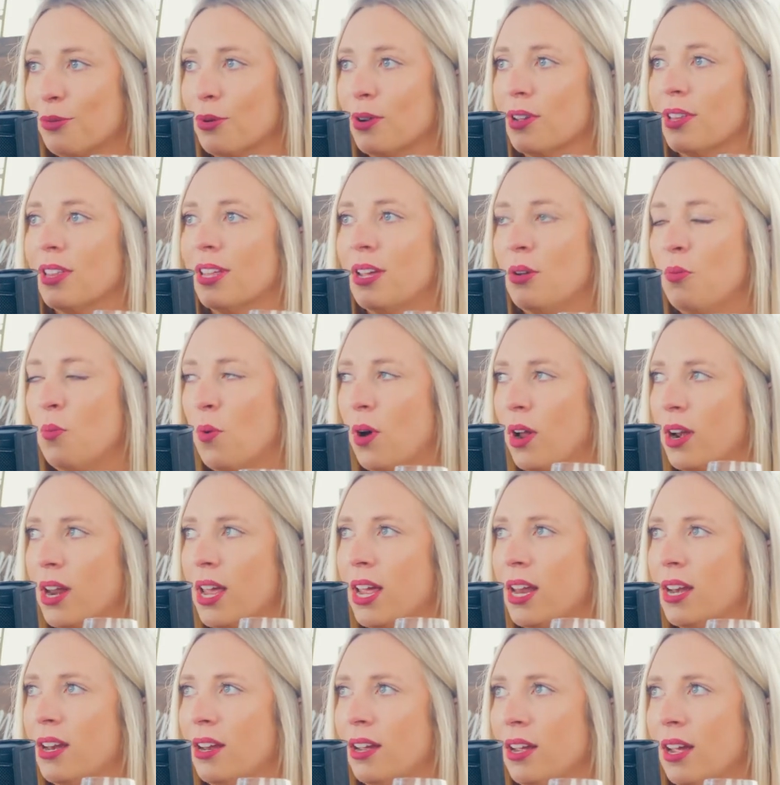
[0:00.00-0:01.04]
I really
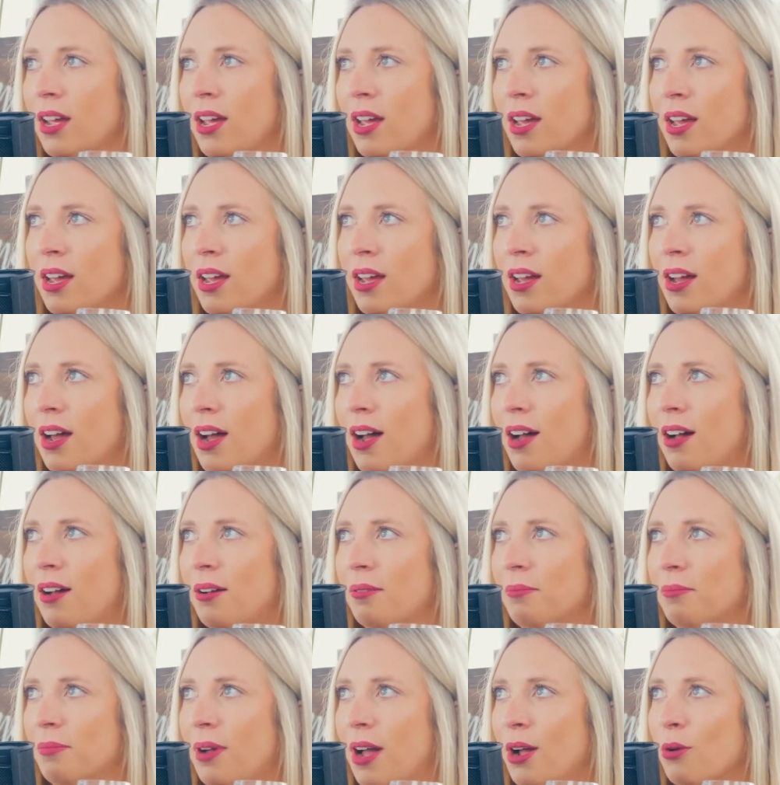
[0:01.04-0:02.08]
wanted
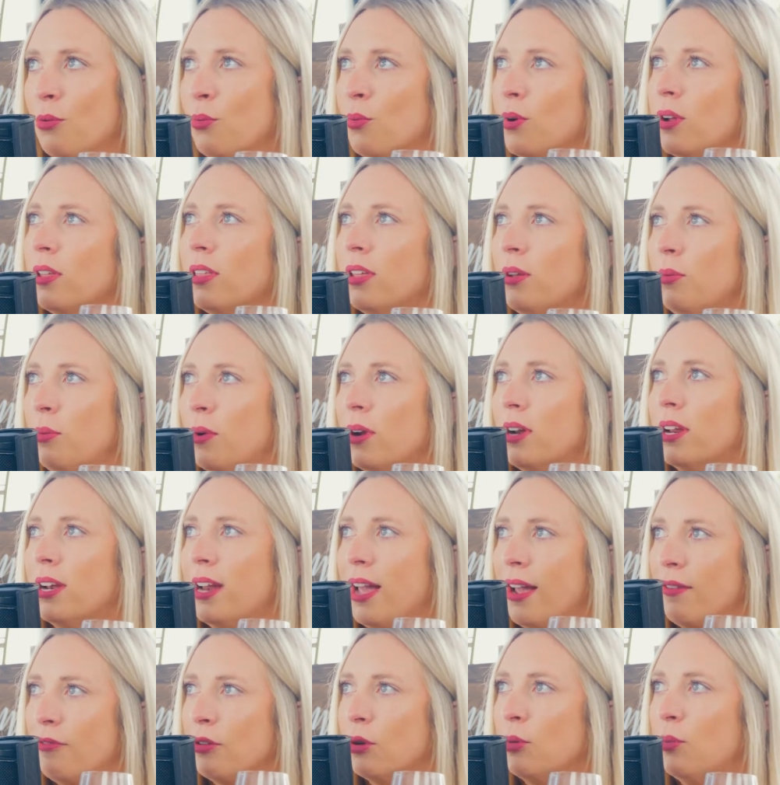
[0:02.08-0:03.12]

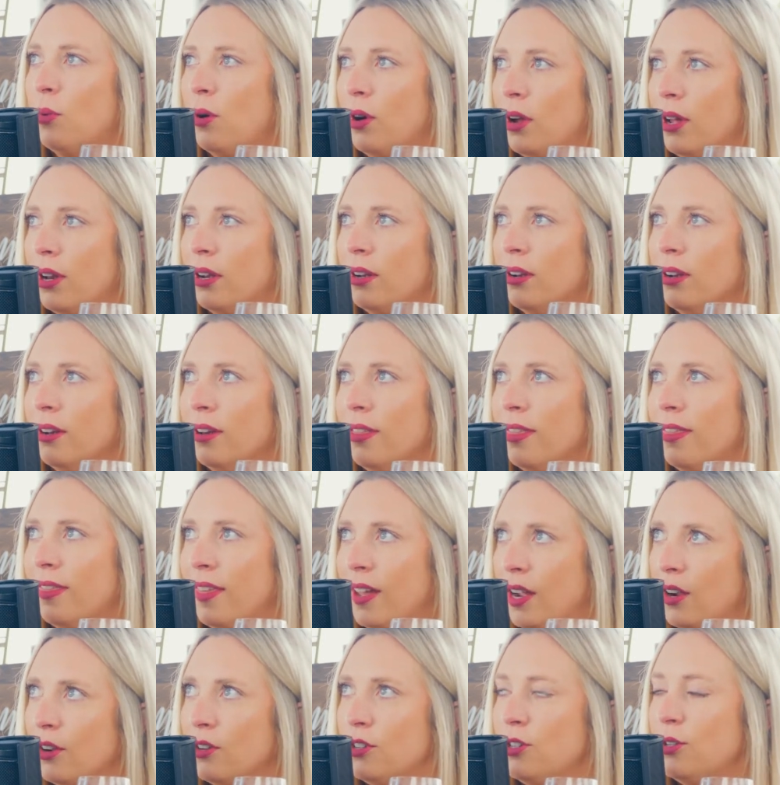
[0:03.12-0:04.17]
everyone
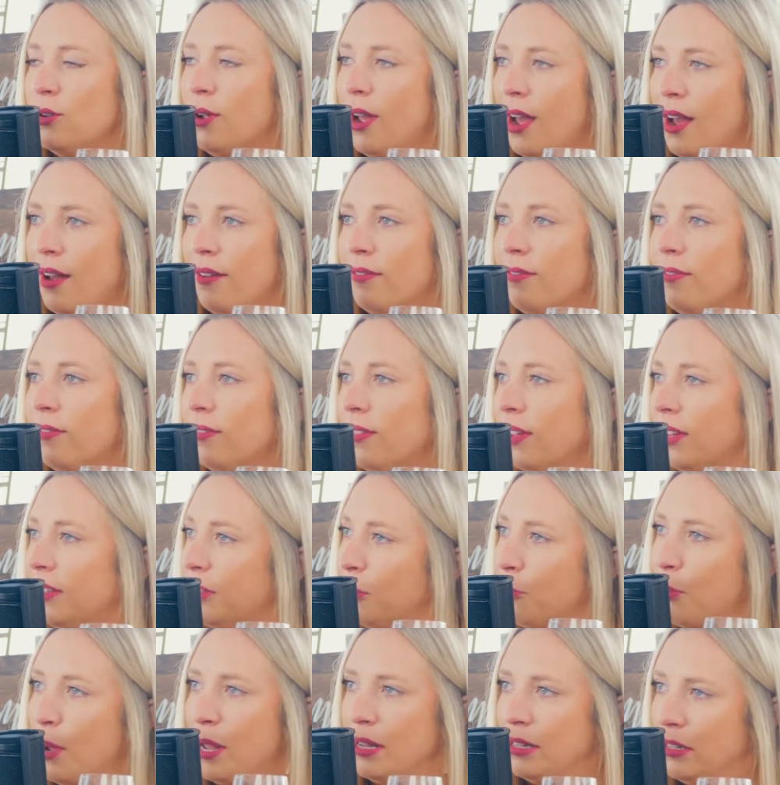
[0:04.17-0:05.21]
there to have like
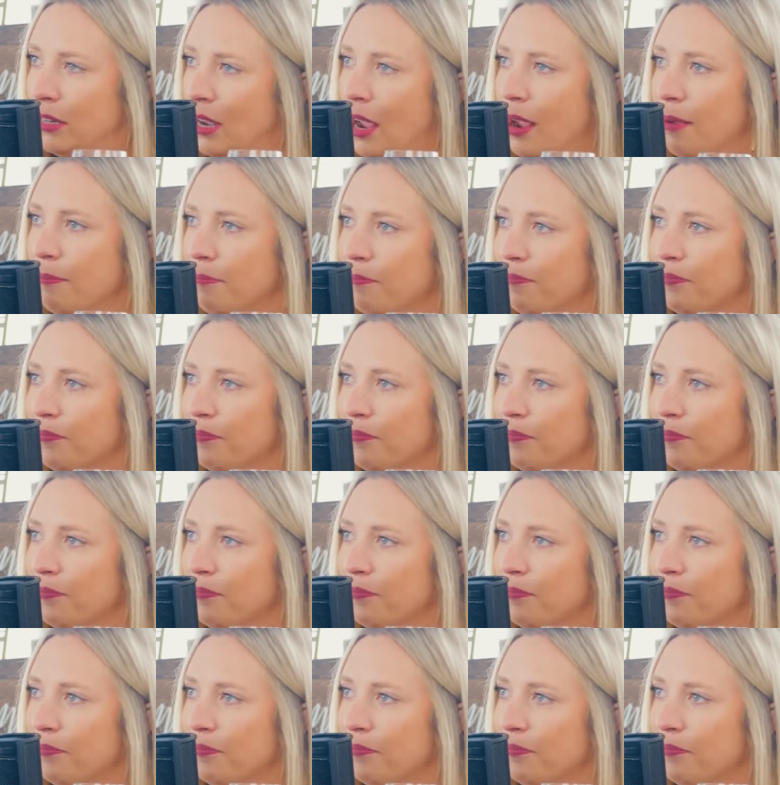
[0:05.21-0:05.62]
the best time.